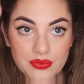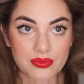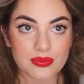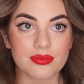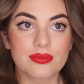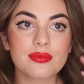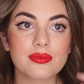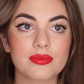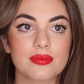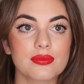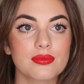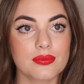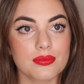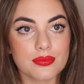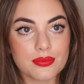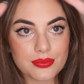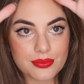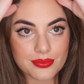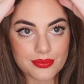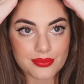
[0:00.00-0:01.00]
all that's left to
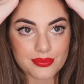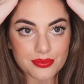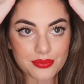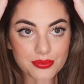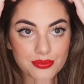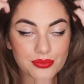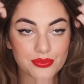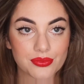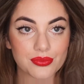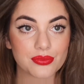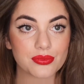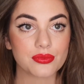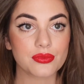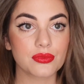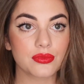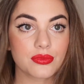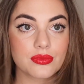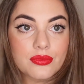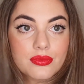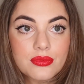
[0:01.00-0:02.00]
do is pop your favourite
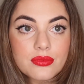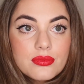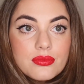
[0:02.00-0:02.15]
Christmas